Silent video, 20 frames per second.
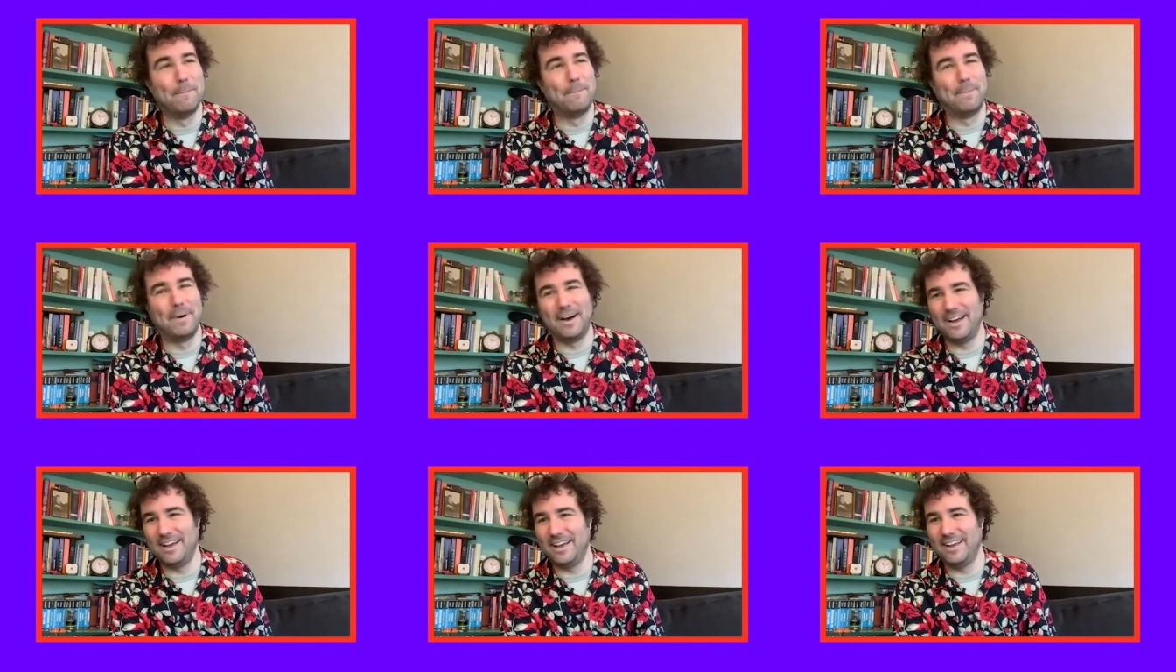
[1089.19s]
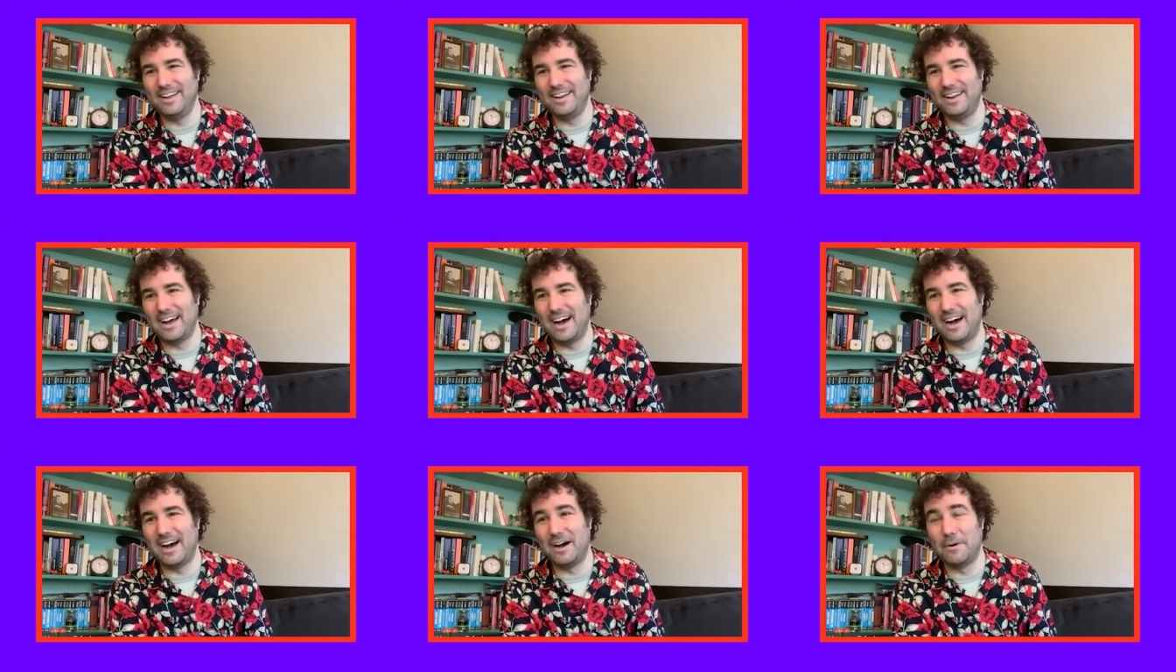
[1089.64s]
But
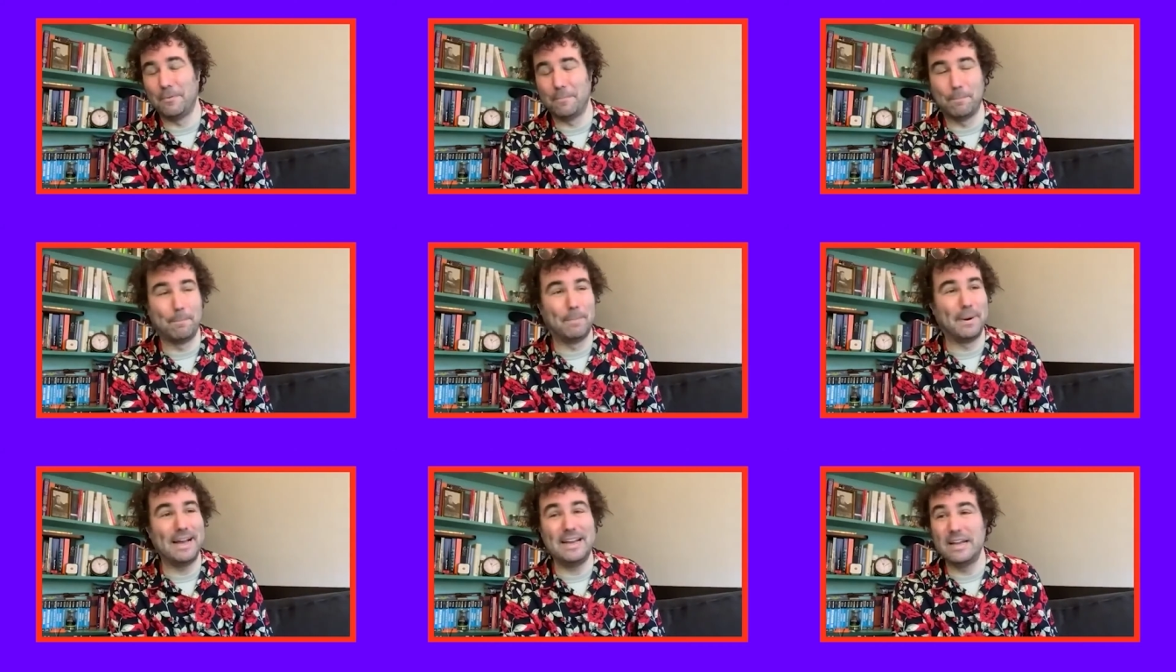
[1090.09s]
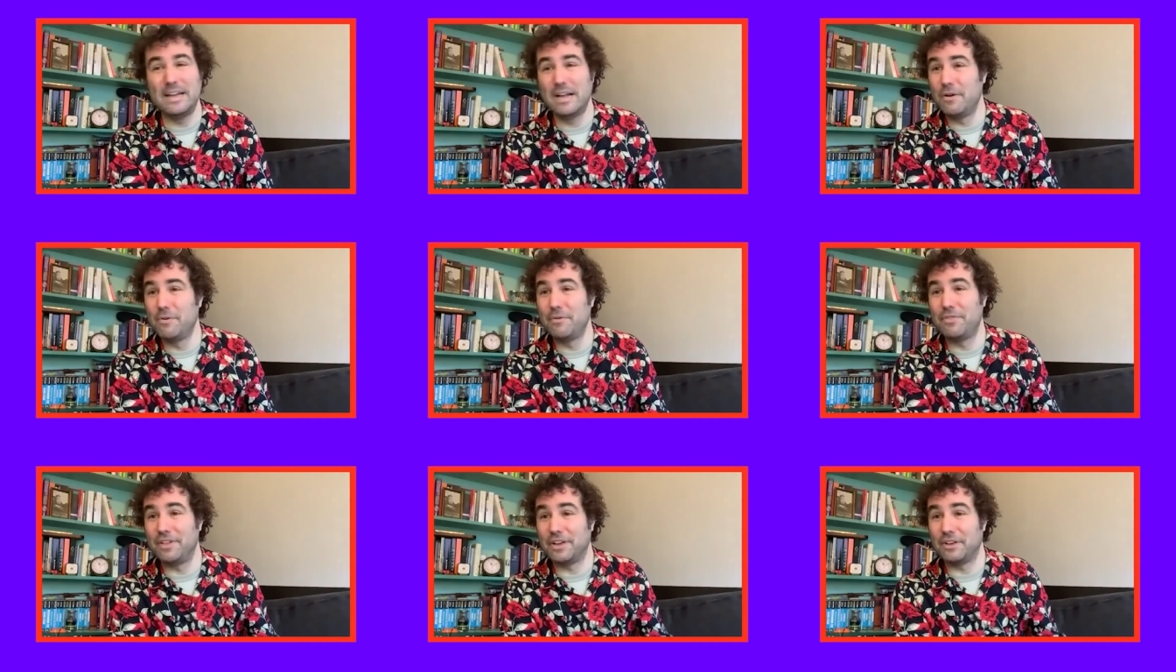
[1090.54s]
uh, but
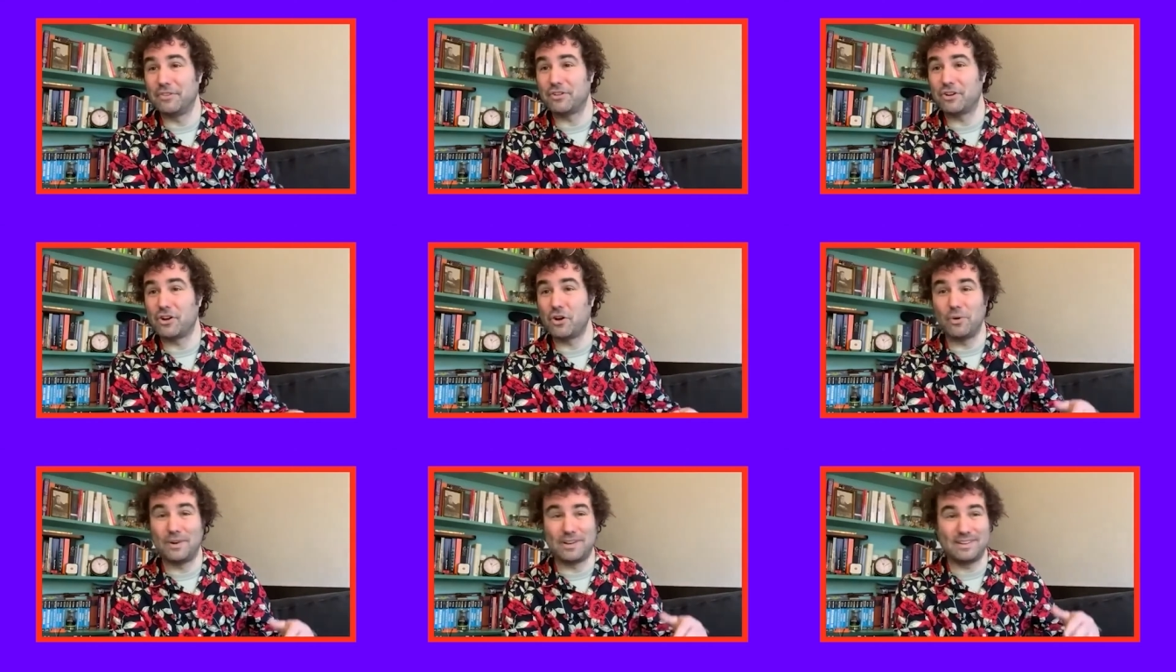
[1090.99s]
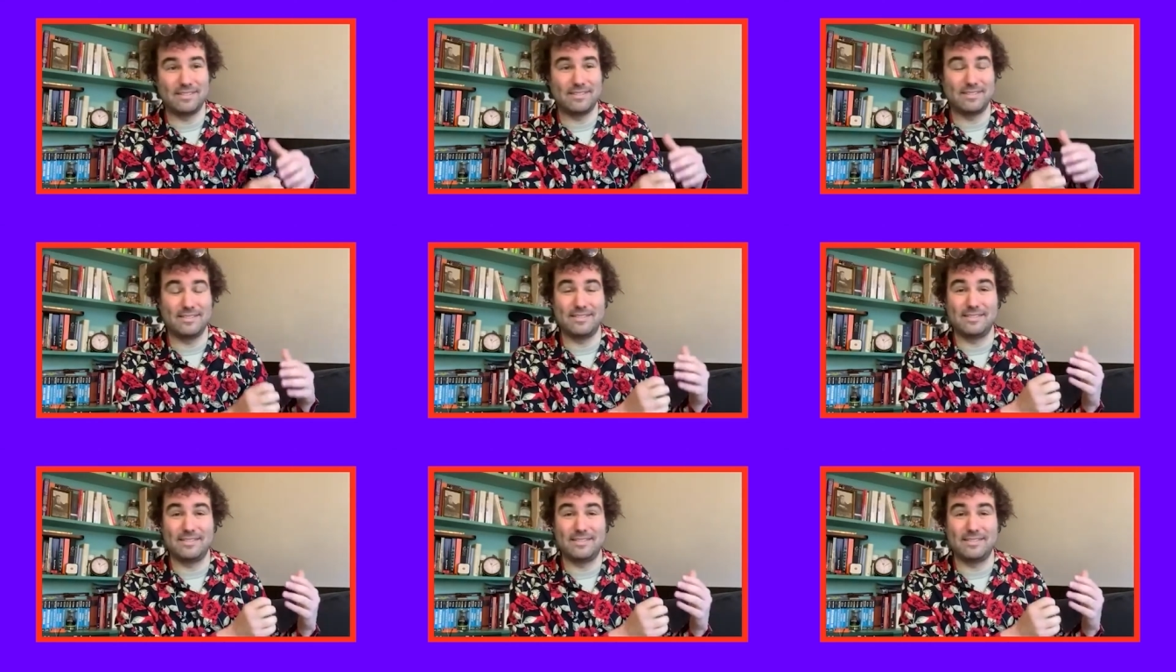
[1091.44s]
things are going